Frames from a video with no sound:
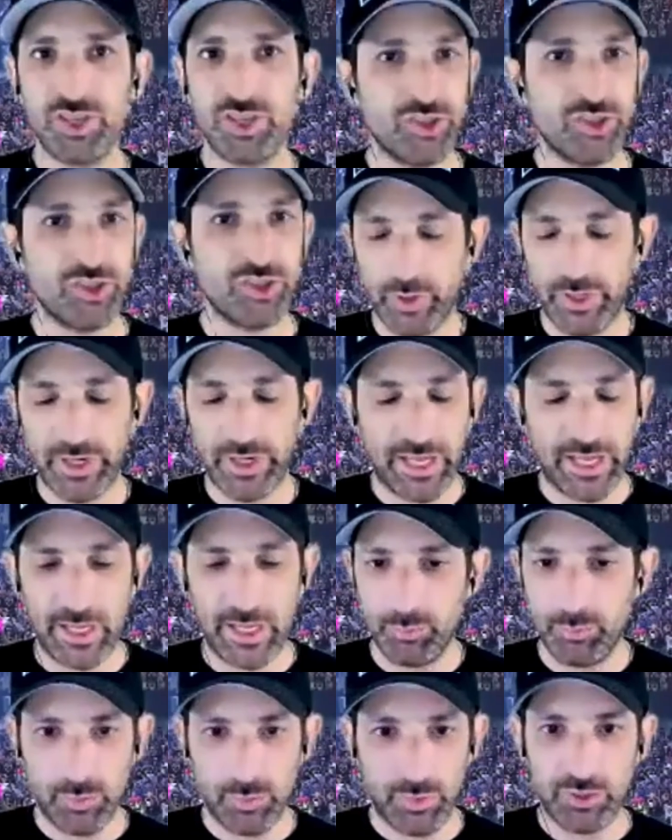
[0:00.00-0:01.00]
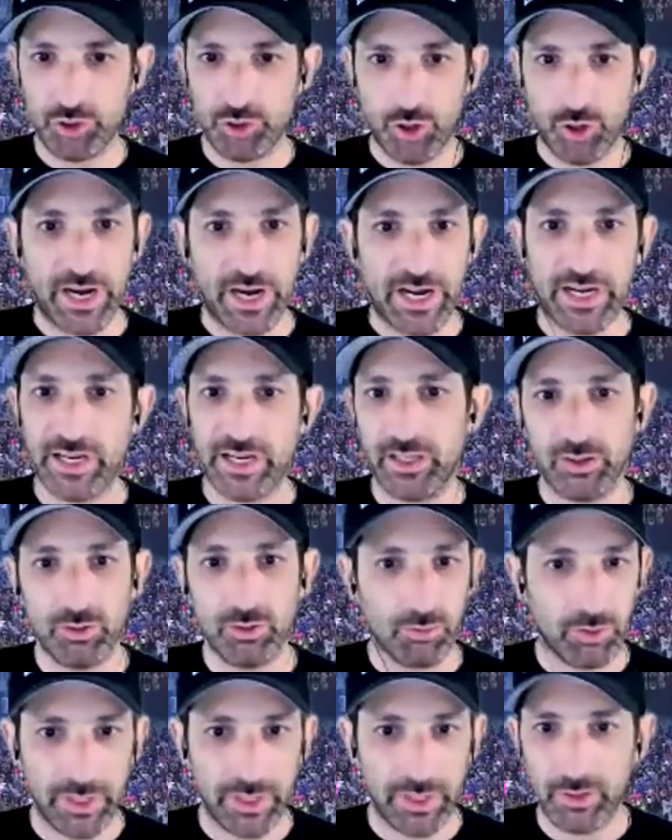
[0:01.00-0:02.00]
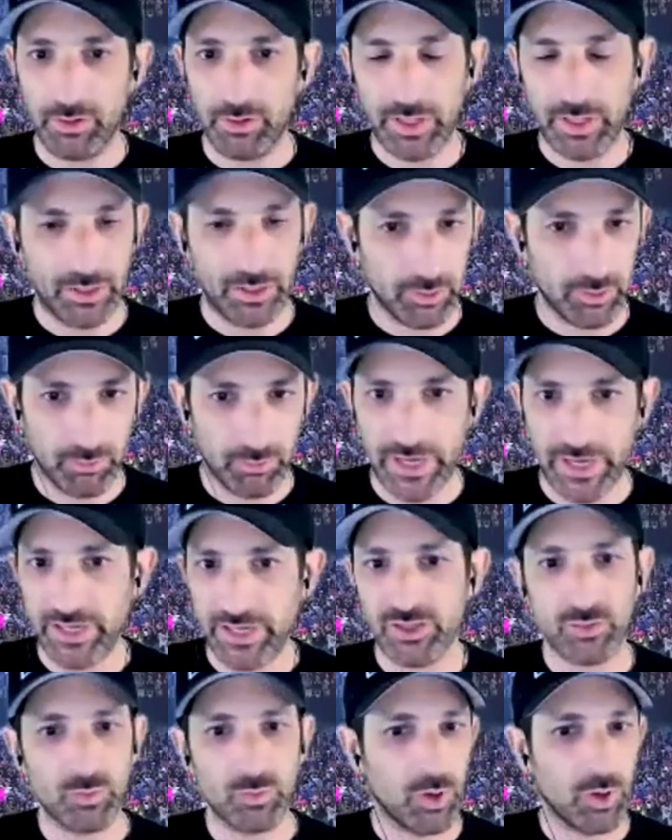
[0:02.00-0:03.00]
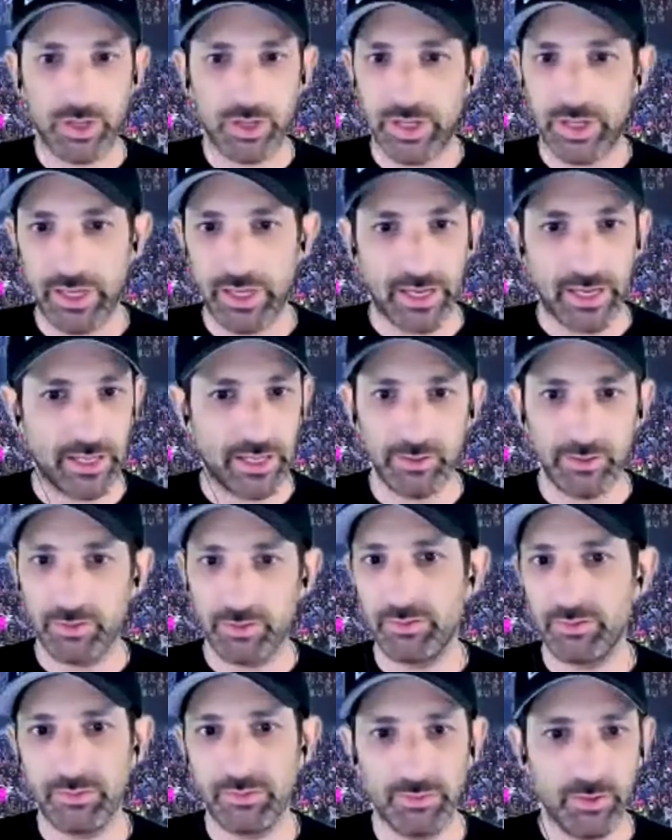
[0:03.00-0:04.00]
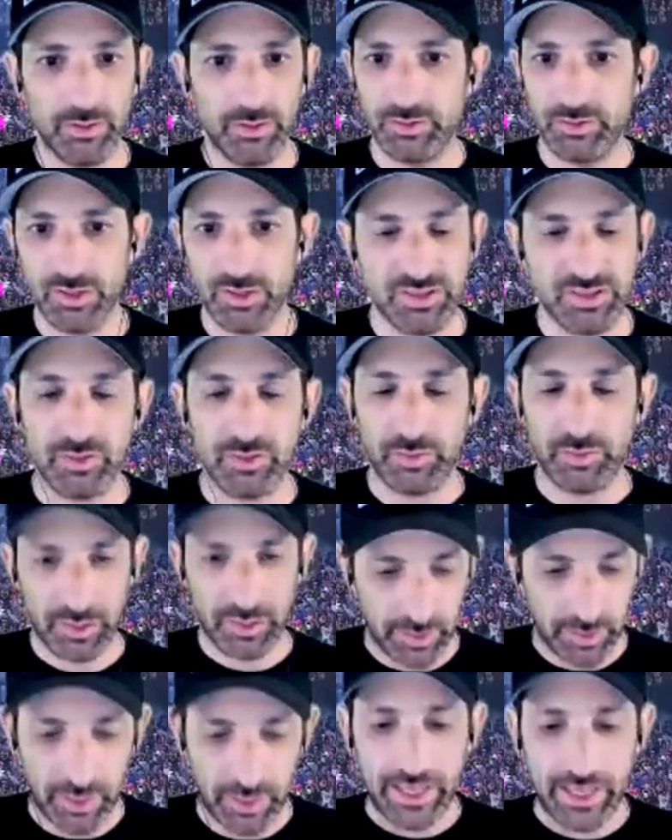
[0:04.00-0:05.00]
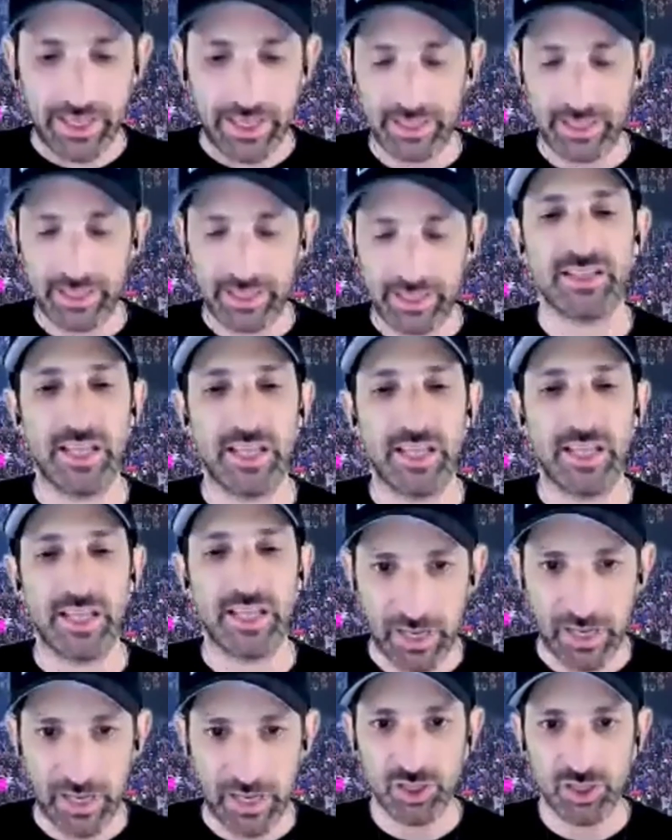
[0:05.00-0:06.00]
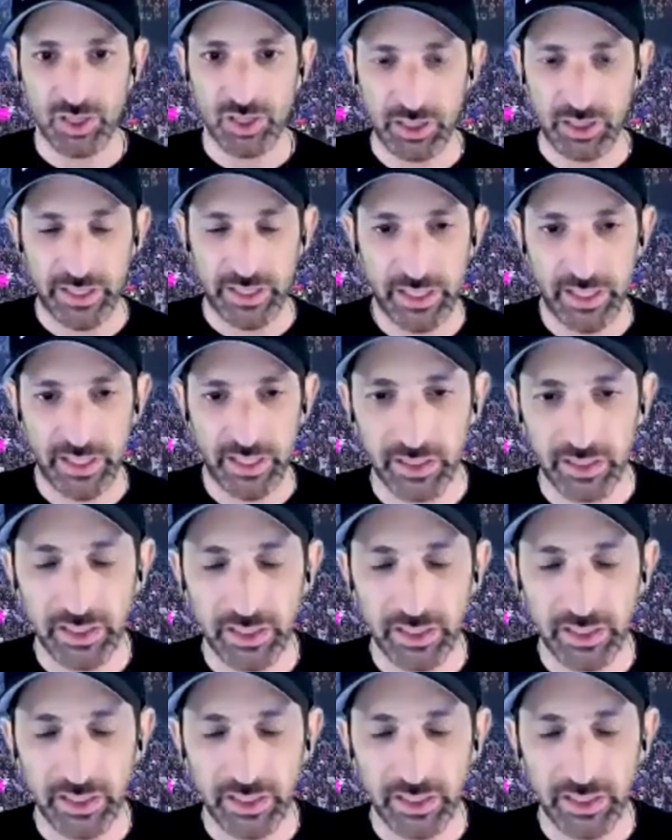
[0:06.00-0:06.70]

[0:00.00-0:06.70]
you and him training in the ring, just working on just getting on the same page and clicking.